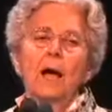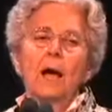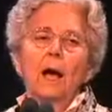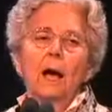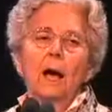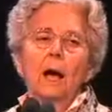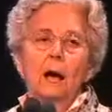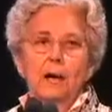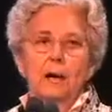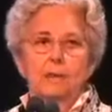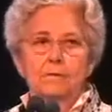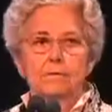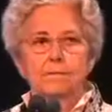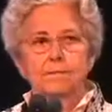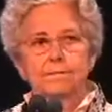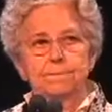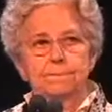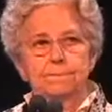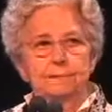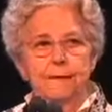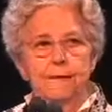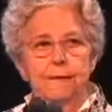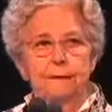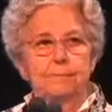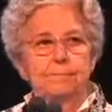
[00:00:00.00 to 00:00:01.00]
of,
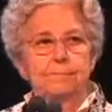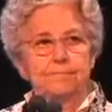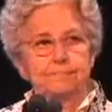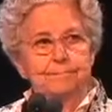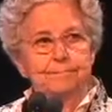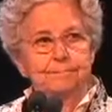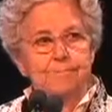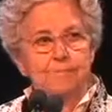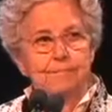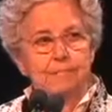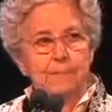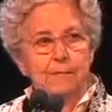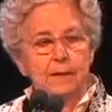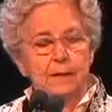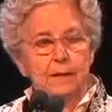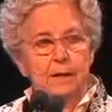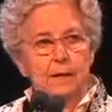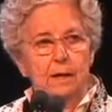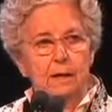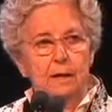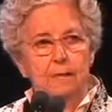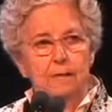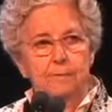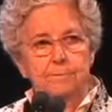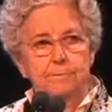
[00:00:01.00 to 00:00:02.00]
um,
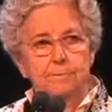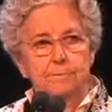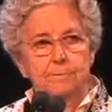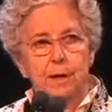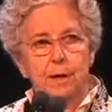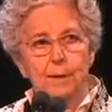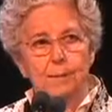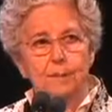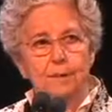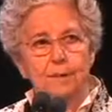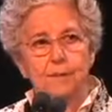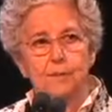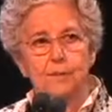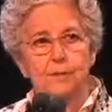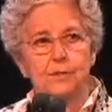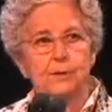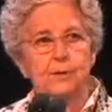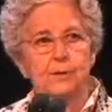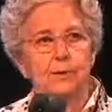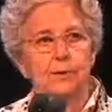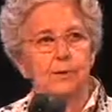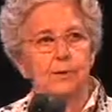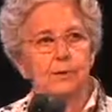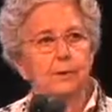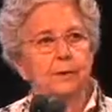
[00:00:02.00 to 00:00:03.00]
of Prime Minister
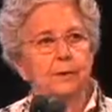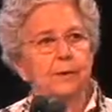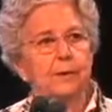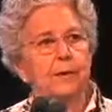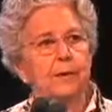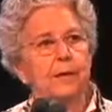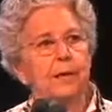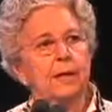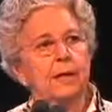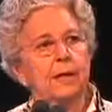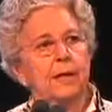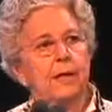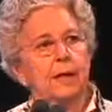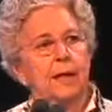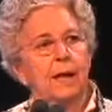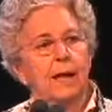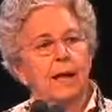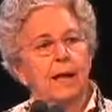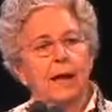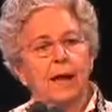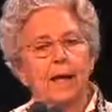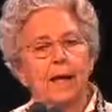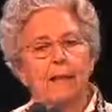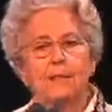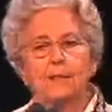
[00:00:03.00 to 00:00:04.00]
Hariri.
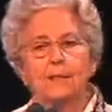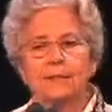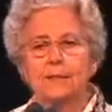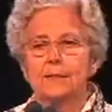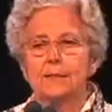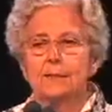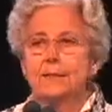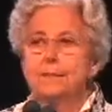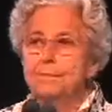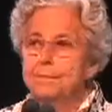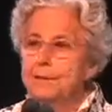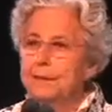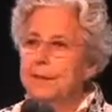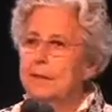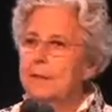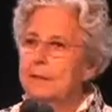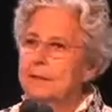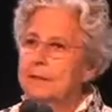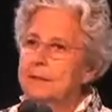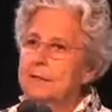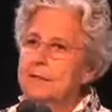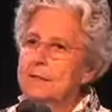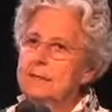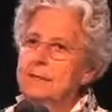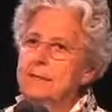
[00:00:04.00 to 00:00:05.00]
And the
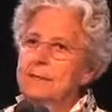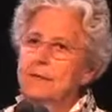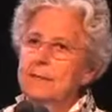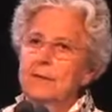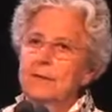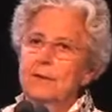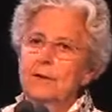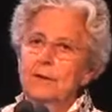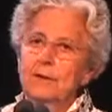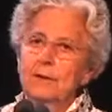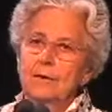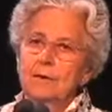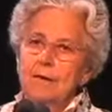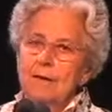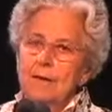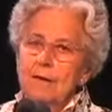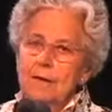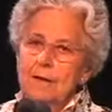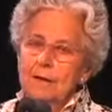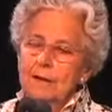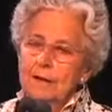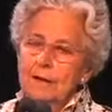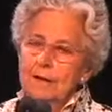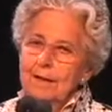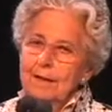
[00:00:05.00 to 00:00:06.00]
difficulties that are
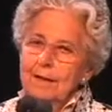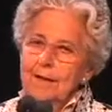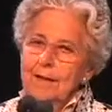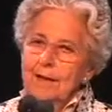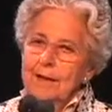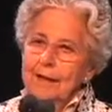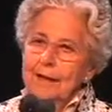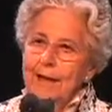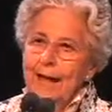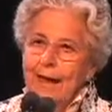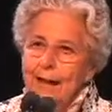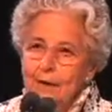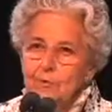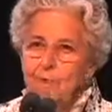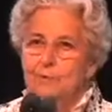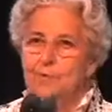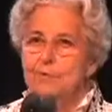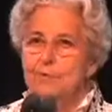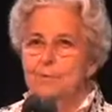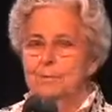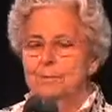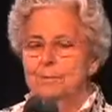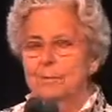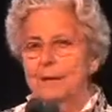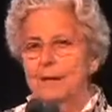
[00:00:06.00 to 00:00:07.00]

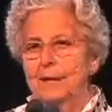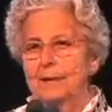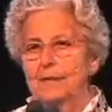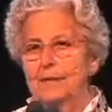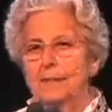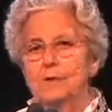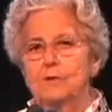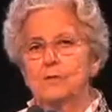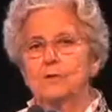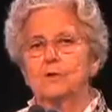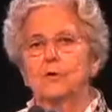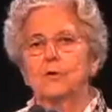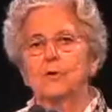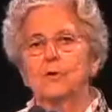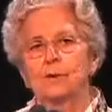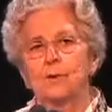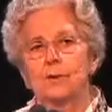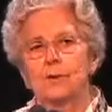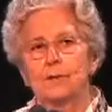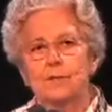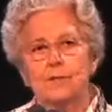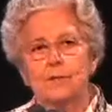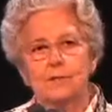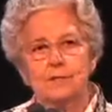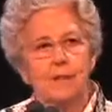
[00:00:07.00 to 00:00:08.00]
encountered by these
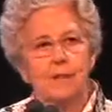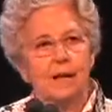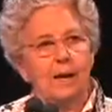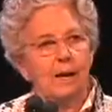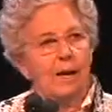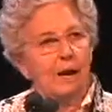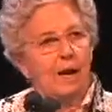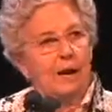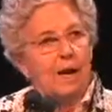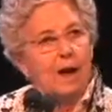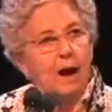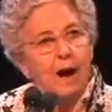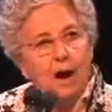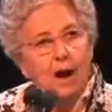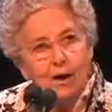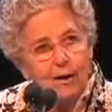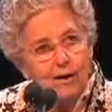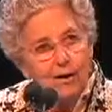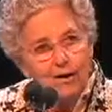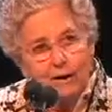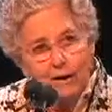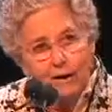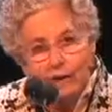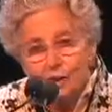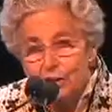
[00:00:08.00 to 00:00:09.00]
courts are
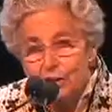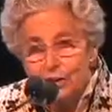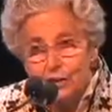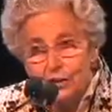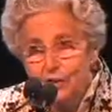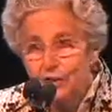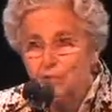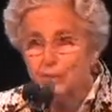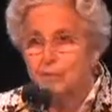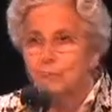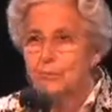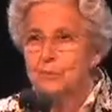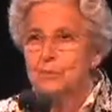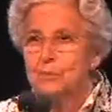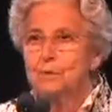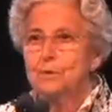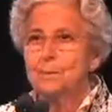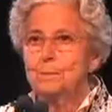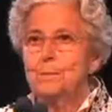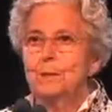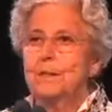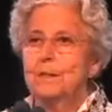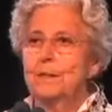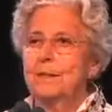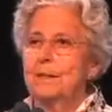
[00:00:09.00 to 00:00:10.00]
huge
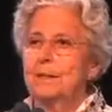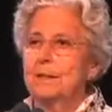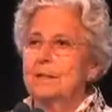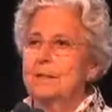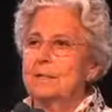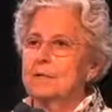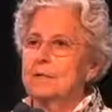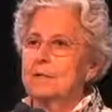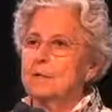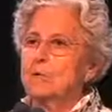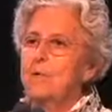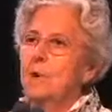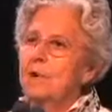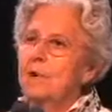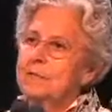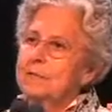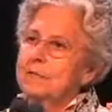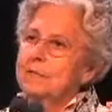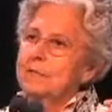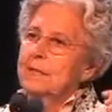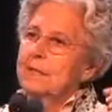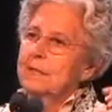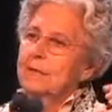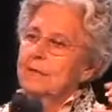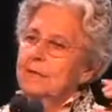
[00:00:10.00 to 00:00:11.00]
because once
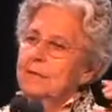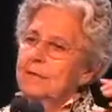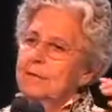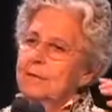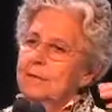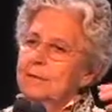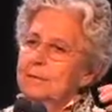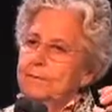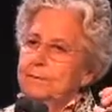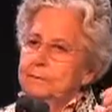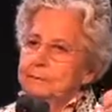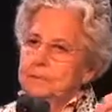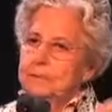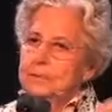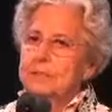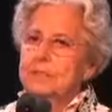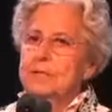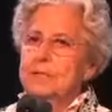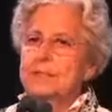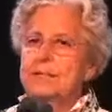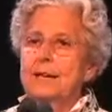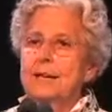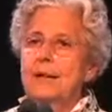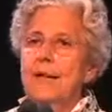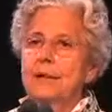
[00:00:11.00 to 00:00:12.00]
they're first
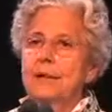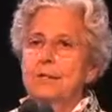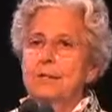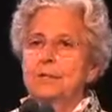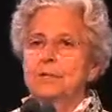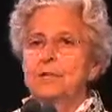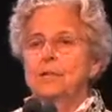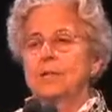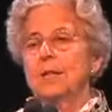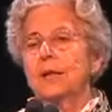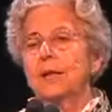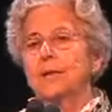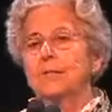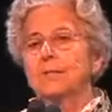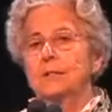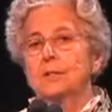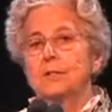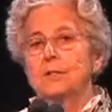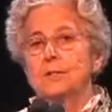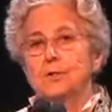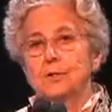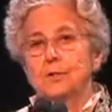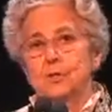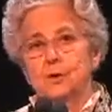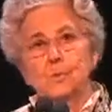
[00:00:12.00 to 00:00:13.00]
established, they have to
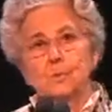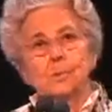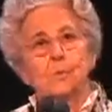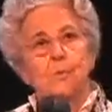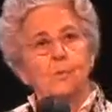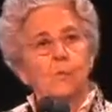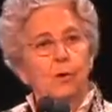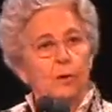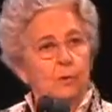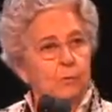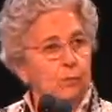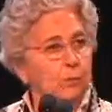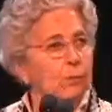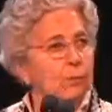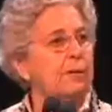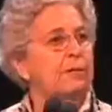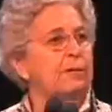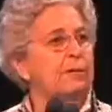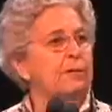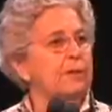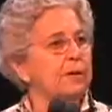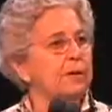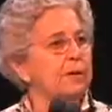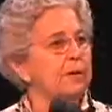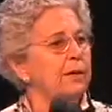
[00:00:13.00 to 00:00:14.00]
determine what rules
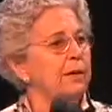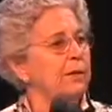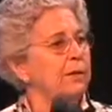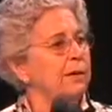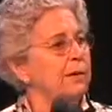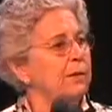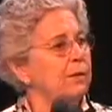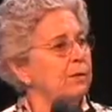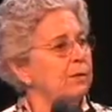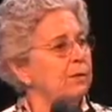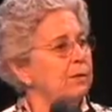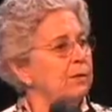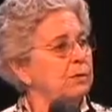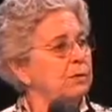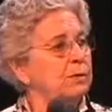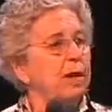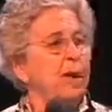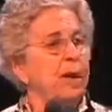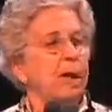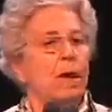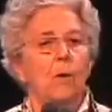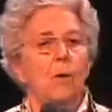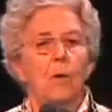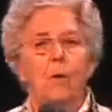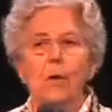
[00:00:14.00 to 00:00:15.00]
they're going to use,
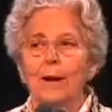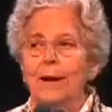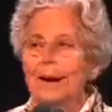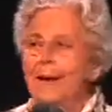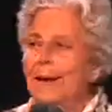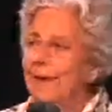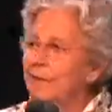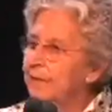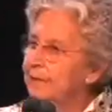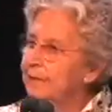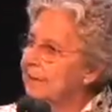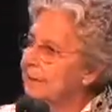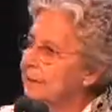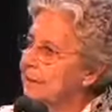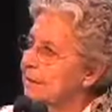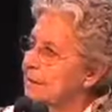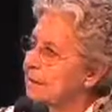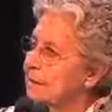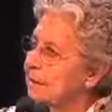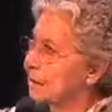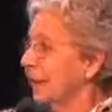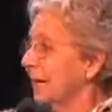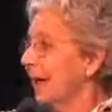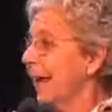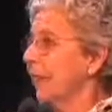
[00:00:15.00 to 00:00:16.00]
what evidence,
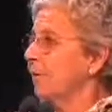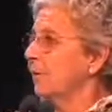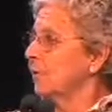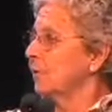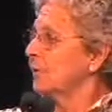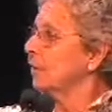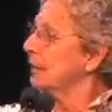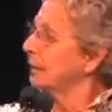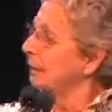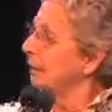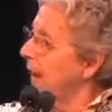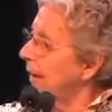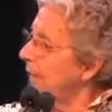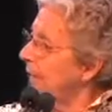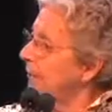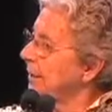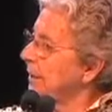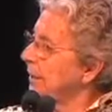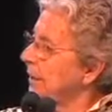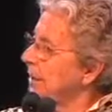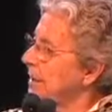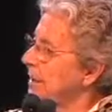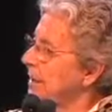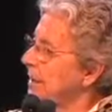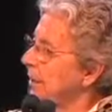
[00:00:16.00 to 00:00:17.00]
standards of
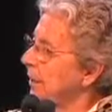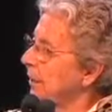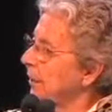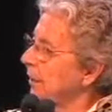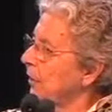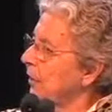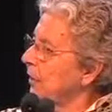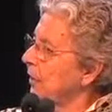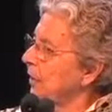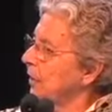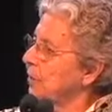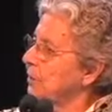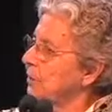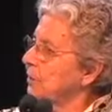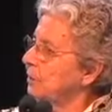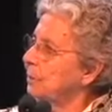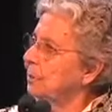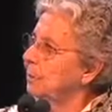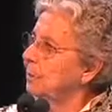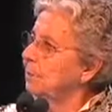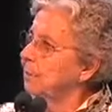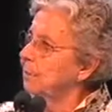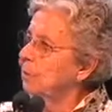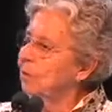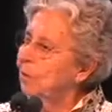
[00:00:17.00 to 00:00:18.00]
evidence they're going to
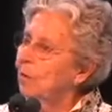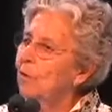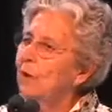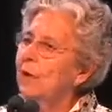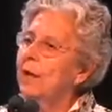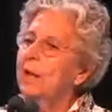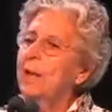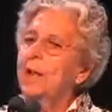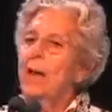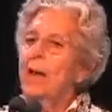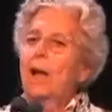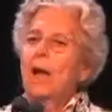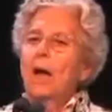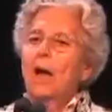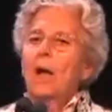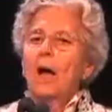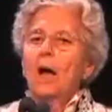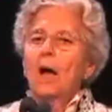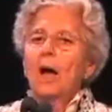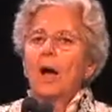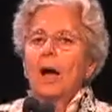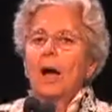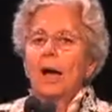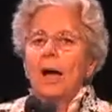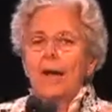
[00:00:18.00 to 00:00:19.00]
employ.
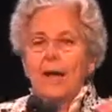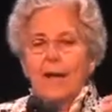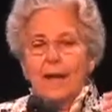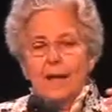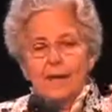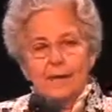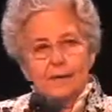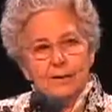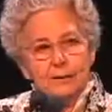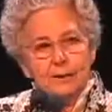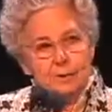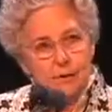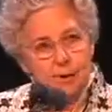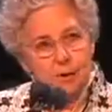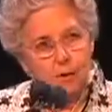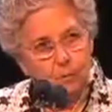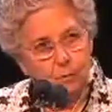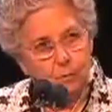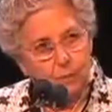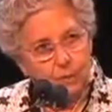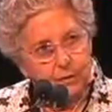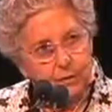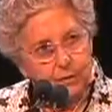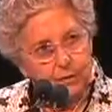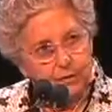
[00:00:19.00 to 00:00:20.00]
And
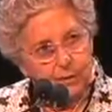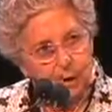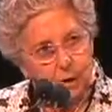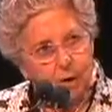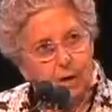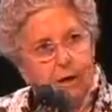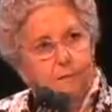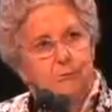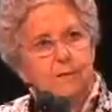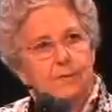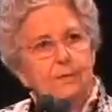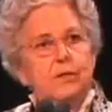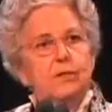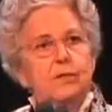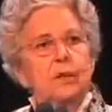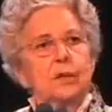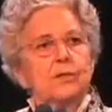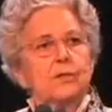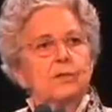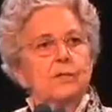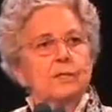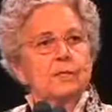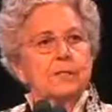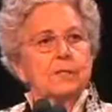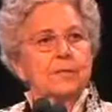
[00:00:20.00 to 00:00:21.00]
with all of the
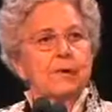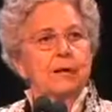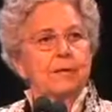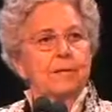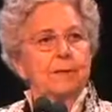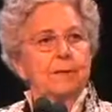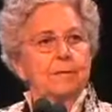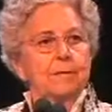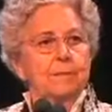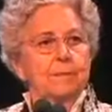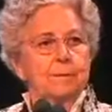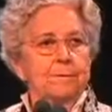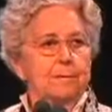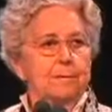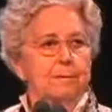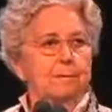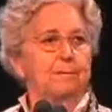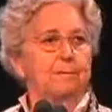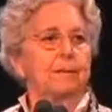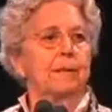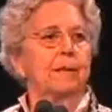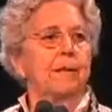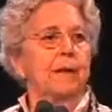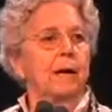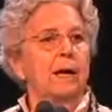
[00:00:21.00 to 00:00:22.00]
judges coming from
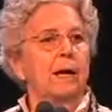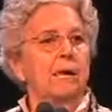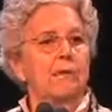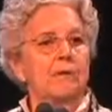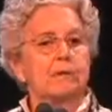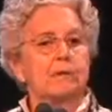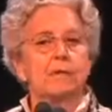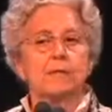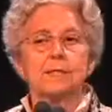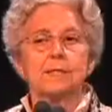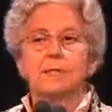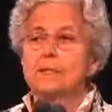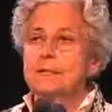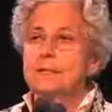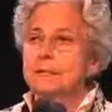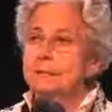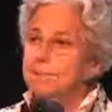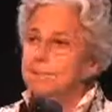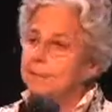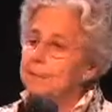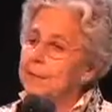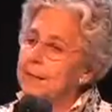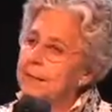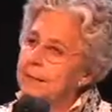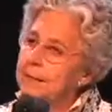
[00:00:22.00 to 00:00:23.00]
different countries and
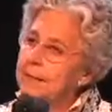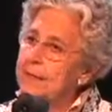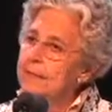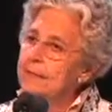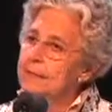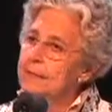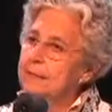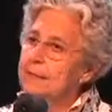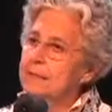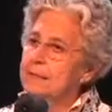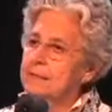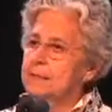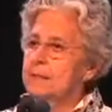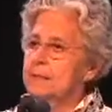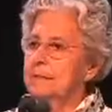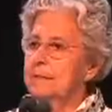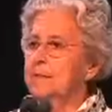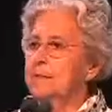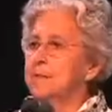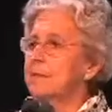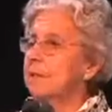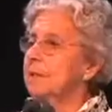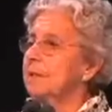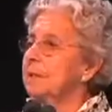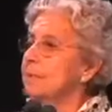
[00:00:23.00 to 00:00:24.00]
different legal systems
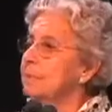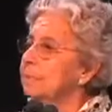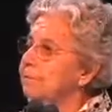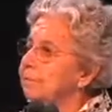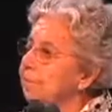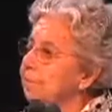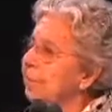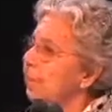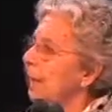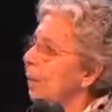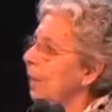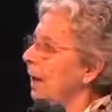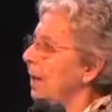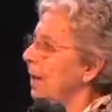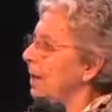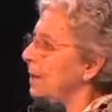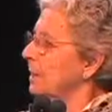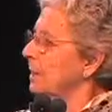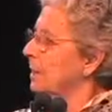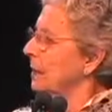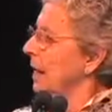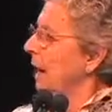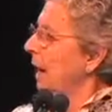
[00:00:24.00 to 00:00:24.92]
and different ways